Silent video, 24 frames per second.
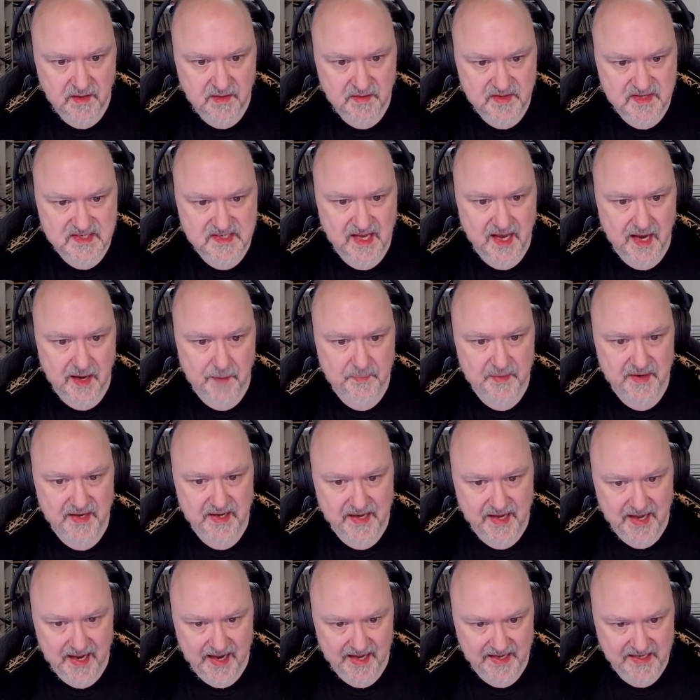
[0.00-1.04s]
This can't be
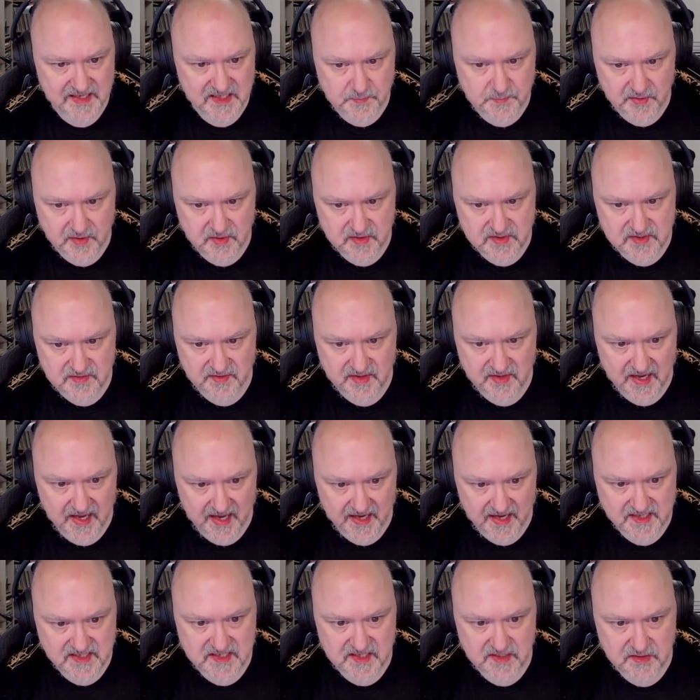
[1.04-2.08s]
an 8 because of the
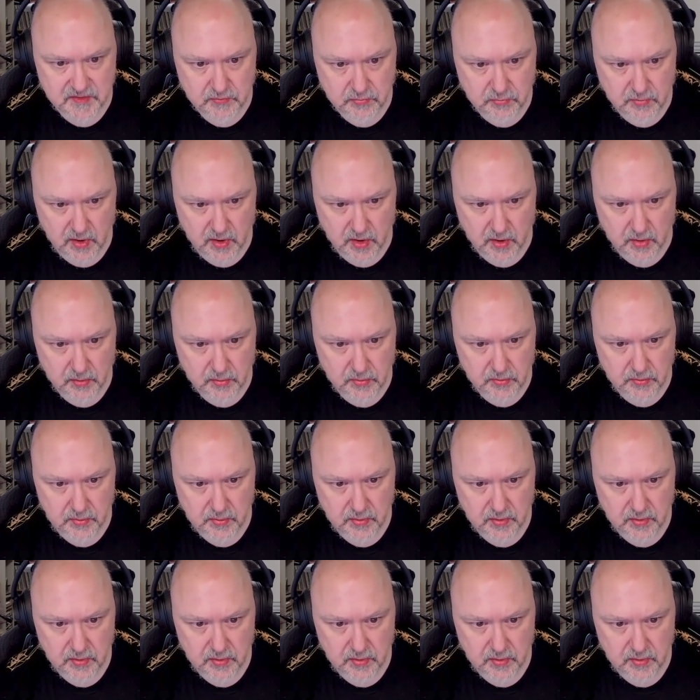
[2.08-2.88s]
8 in the row.